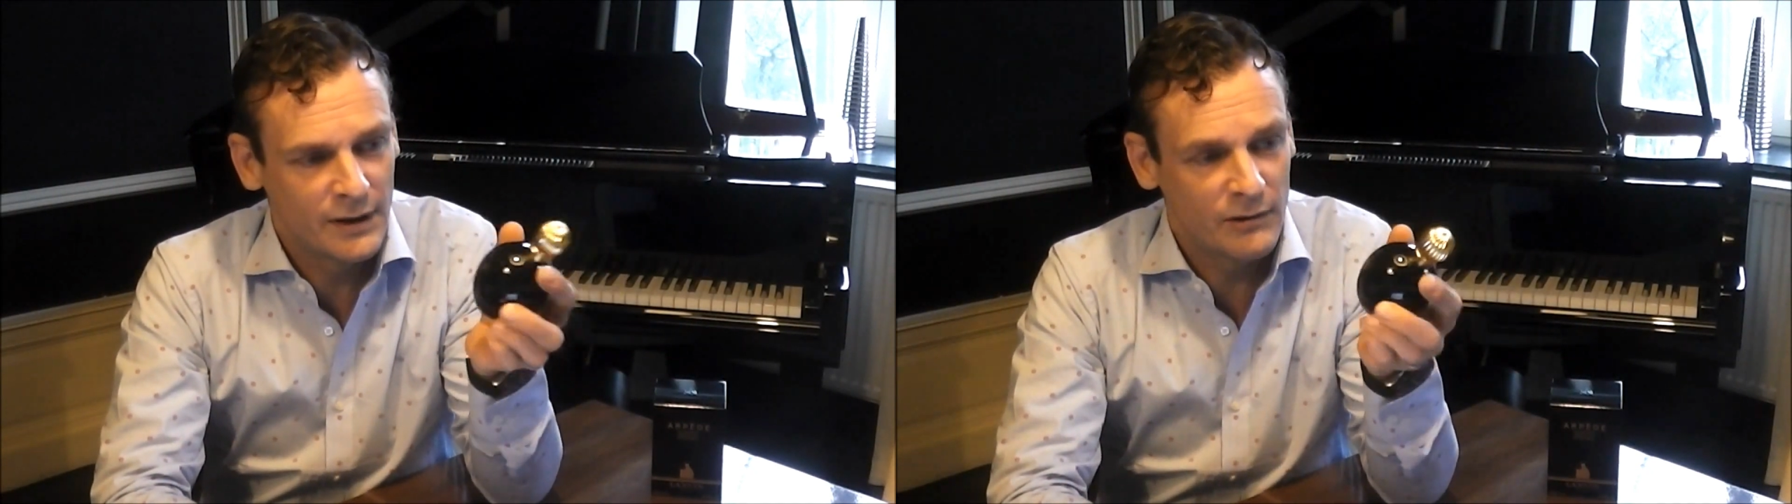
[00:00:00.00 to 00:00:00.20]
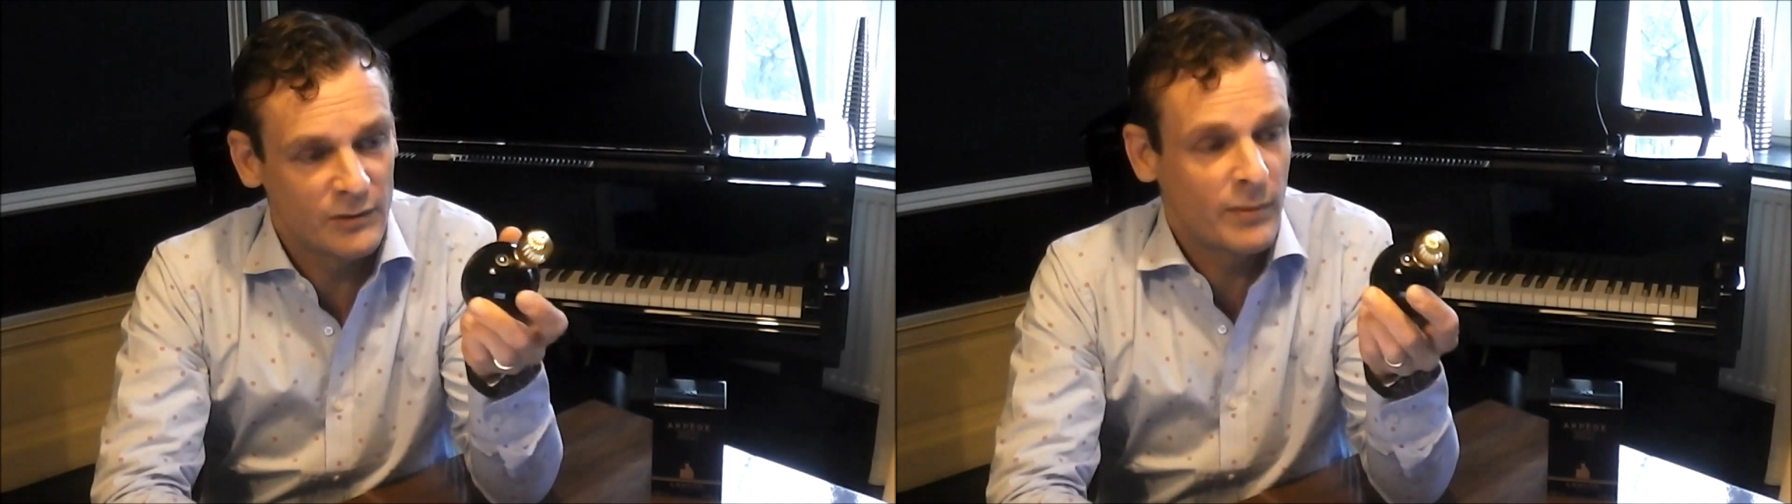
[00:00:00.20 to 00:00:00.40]

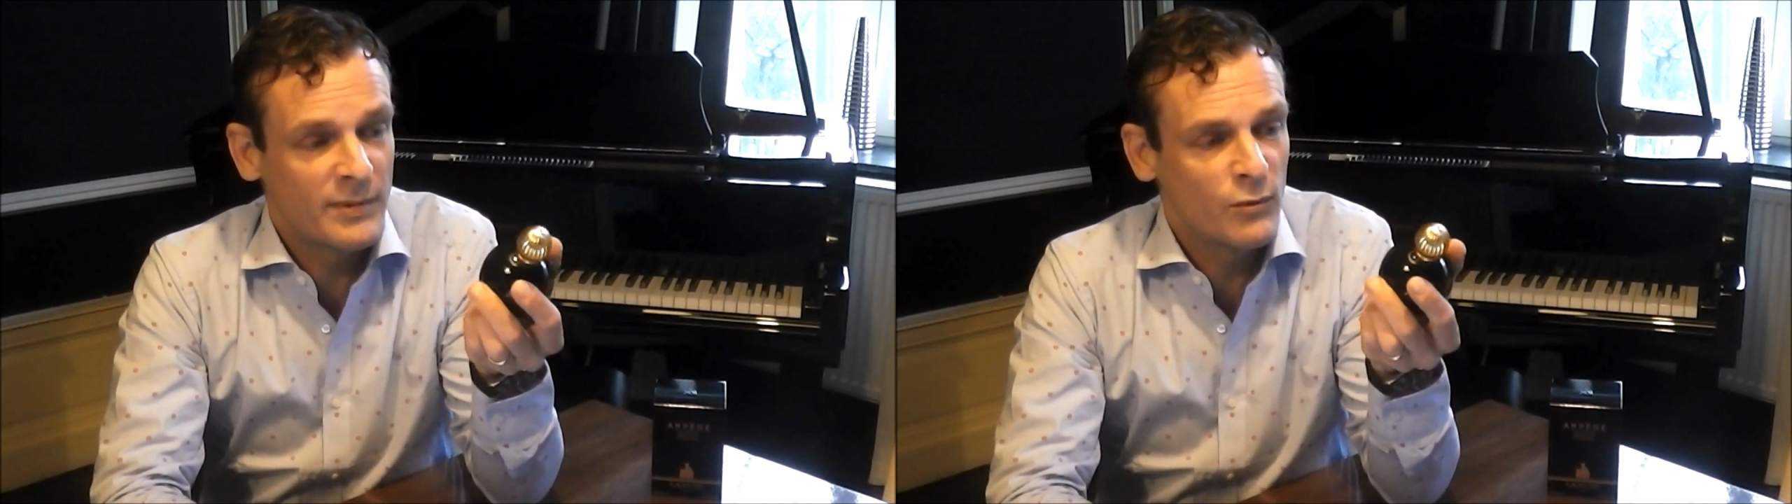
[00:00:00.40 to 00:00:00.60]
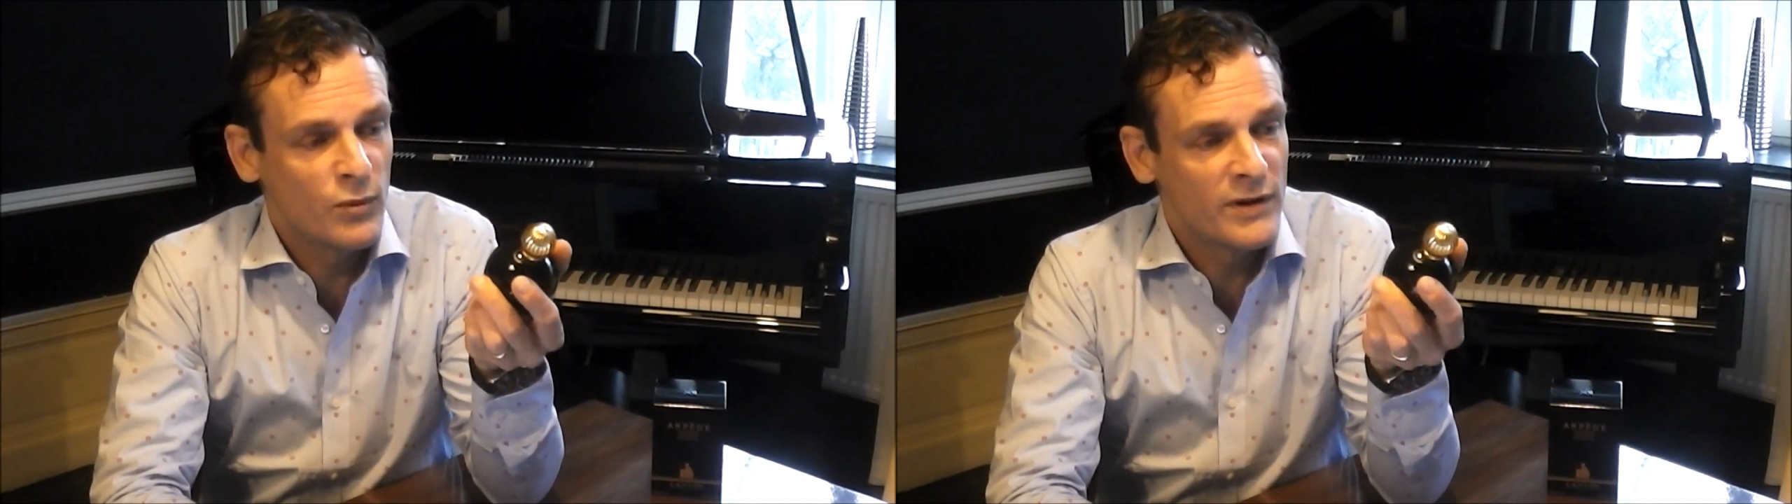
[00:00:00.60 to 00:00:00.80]
It's
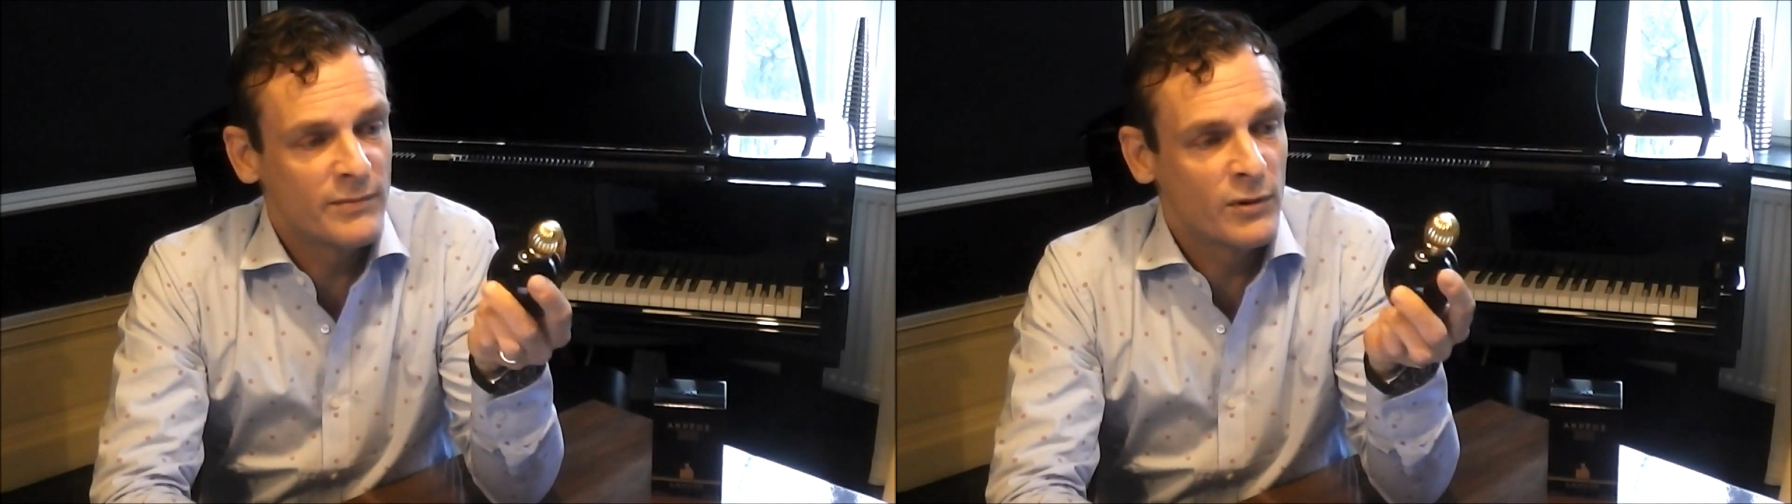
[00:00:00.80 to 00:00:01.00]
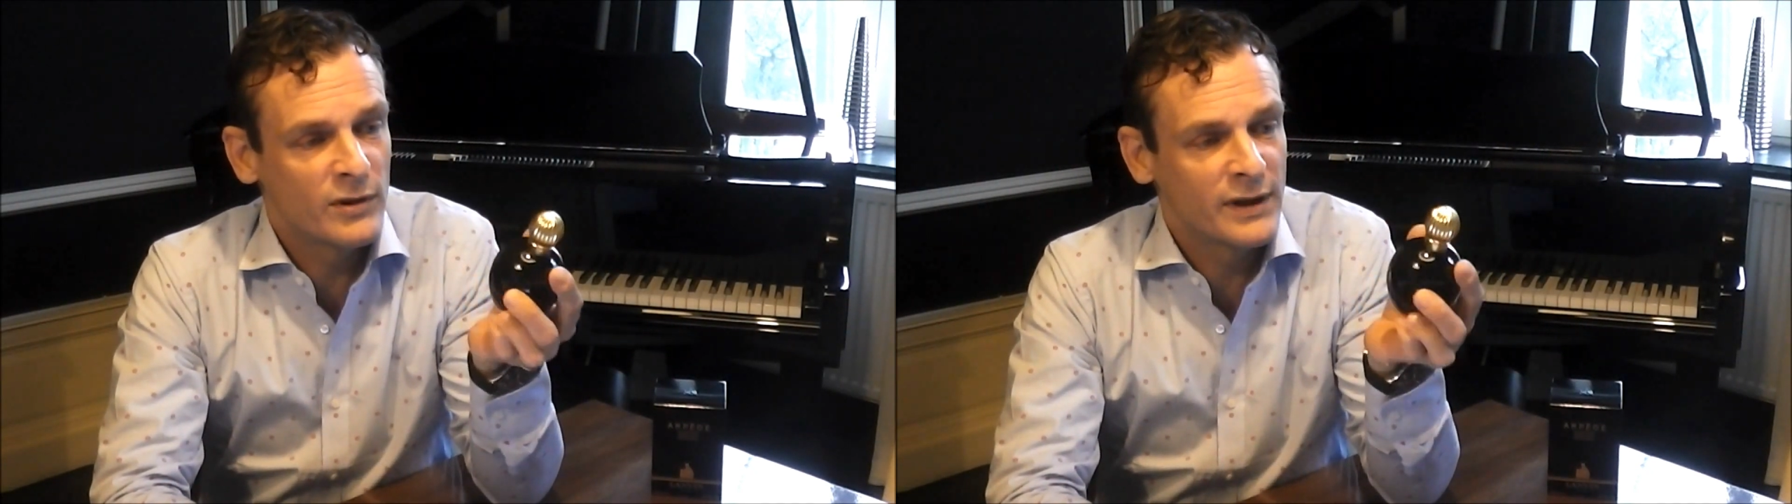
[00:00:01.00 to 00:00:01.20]
probably worth more than